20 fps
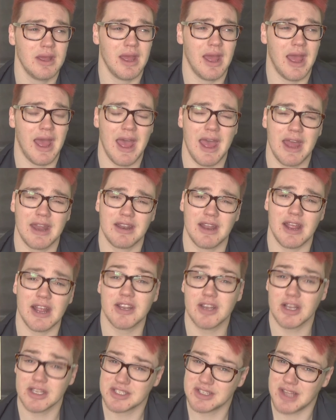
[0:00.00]
And
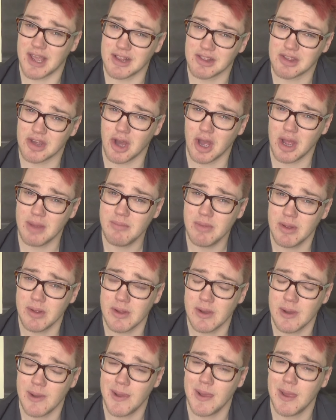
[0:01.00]
it does take time,
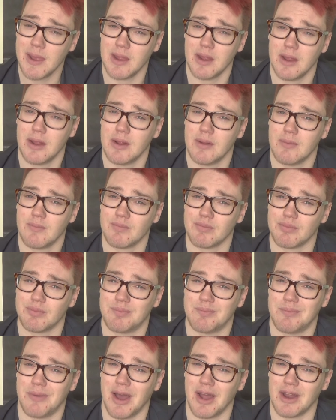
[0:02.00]

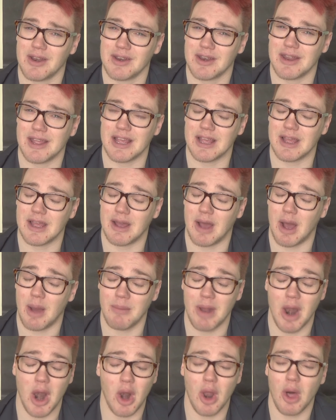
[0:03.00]
but
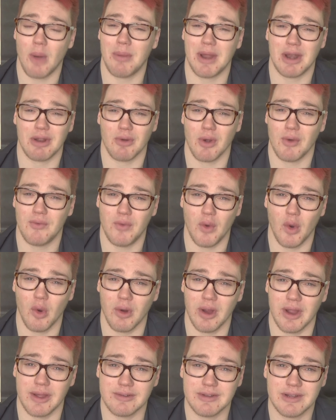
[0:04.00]
I'm a lot better off
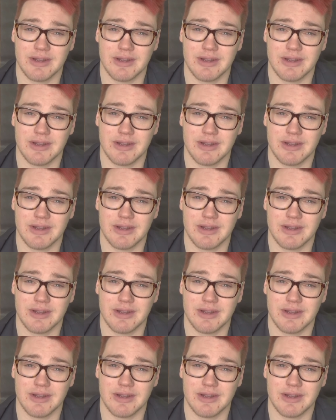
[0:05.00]
for it.